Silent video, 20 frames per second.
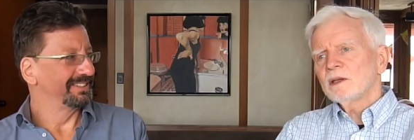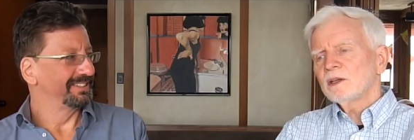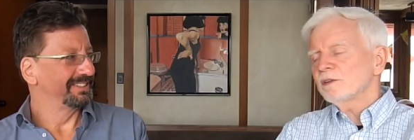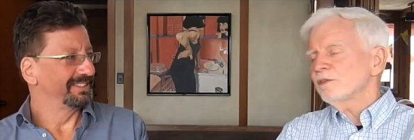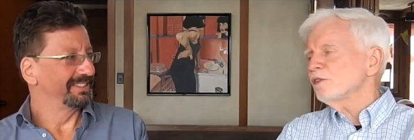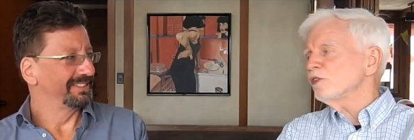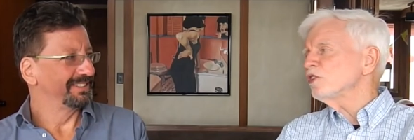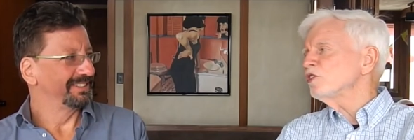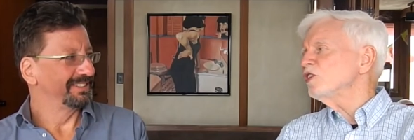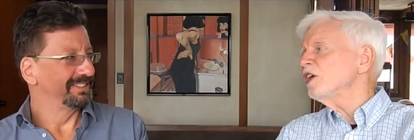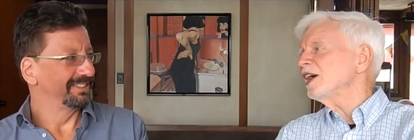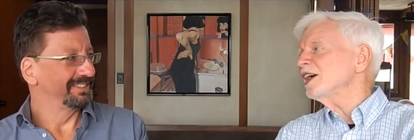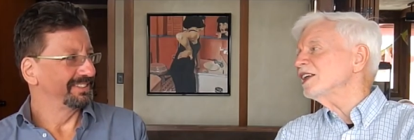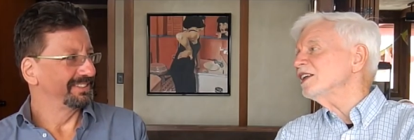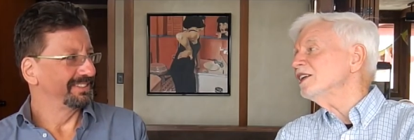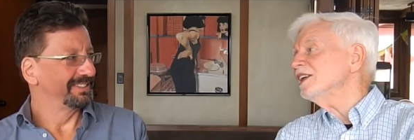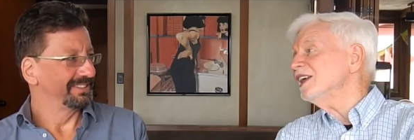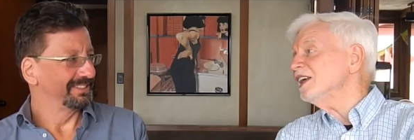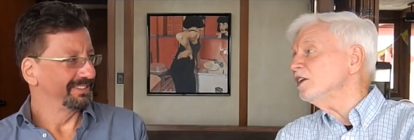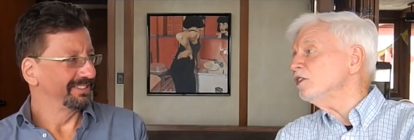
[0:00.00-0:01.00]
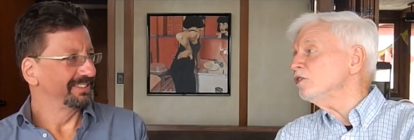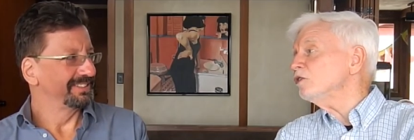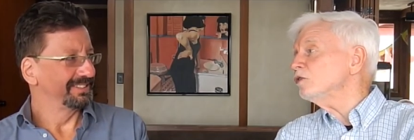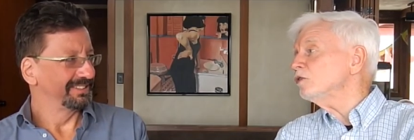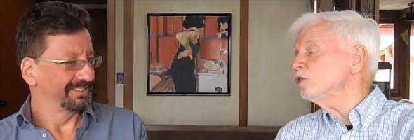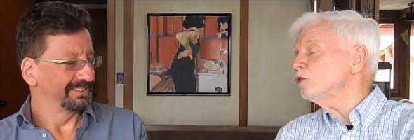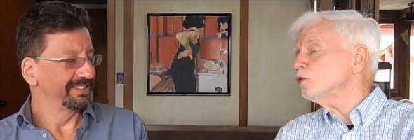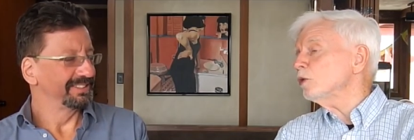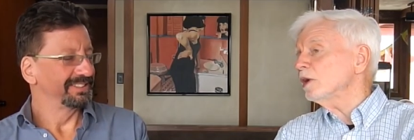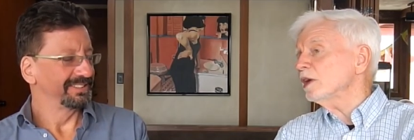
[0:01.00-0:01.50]
Speaker 1: different techniques
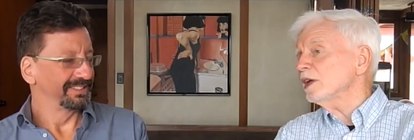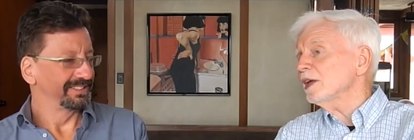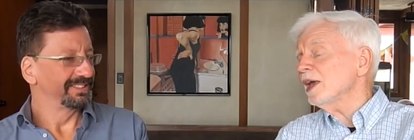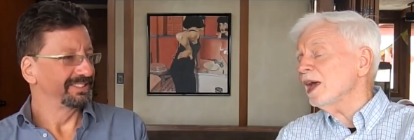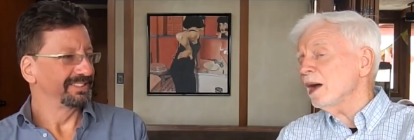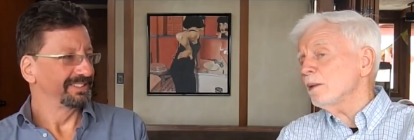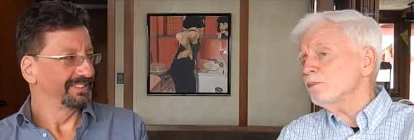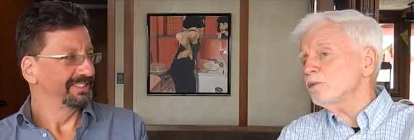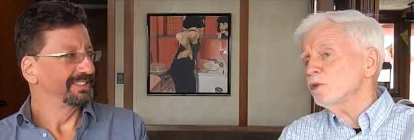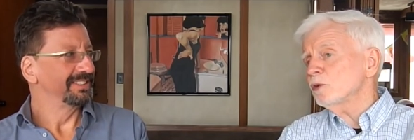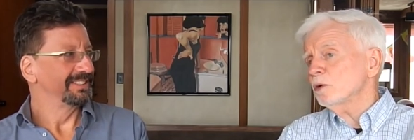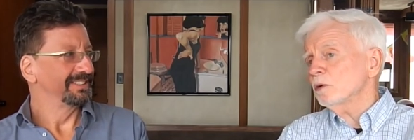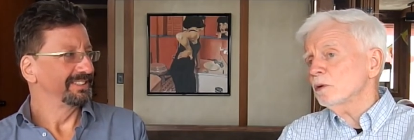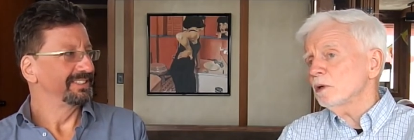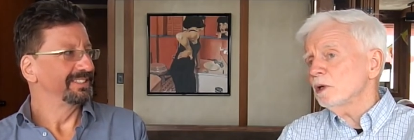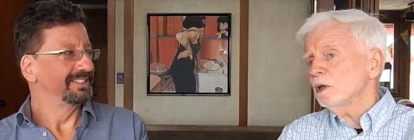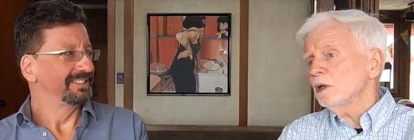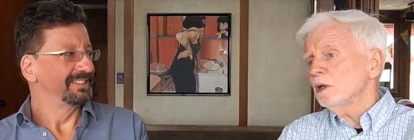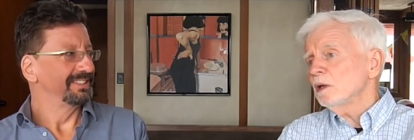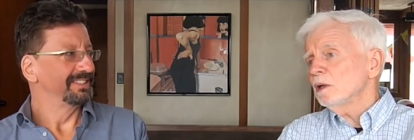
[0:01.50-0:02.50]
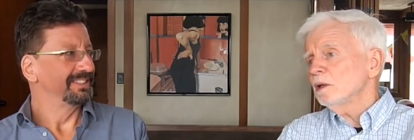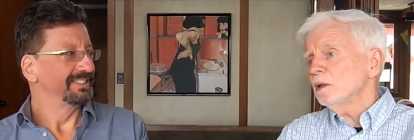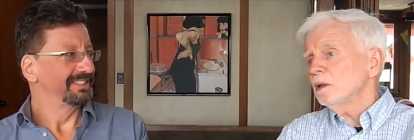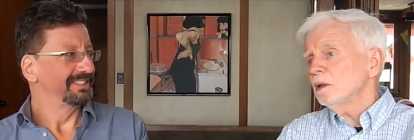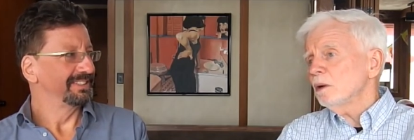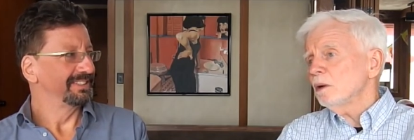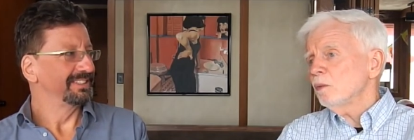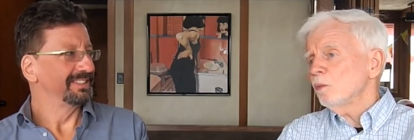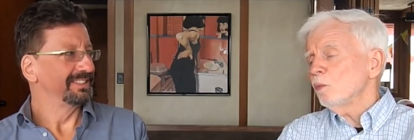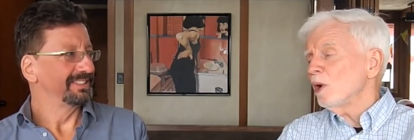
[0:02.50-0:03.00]
to try to capture
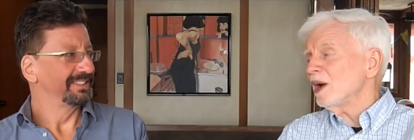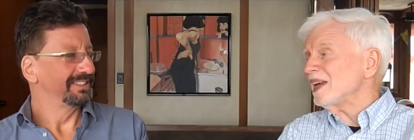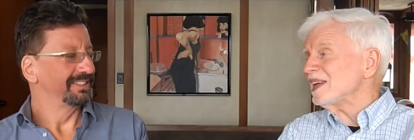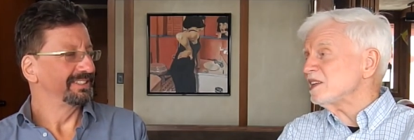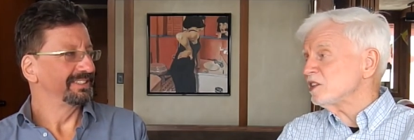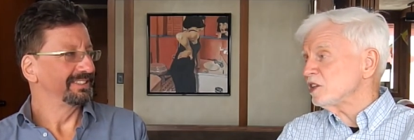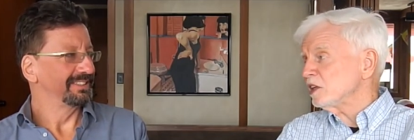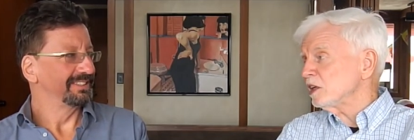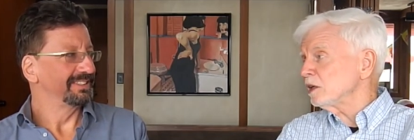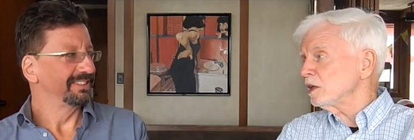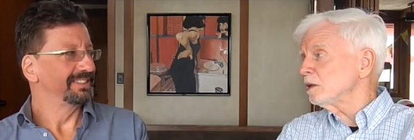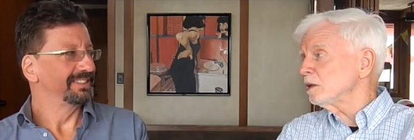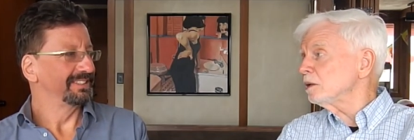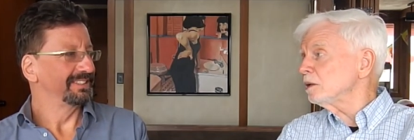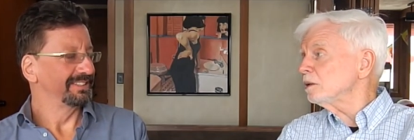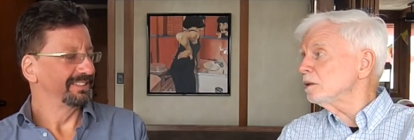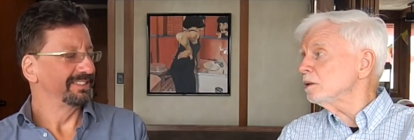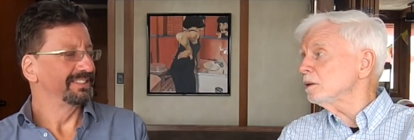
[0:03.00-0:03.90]
ways in.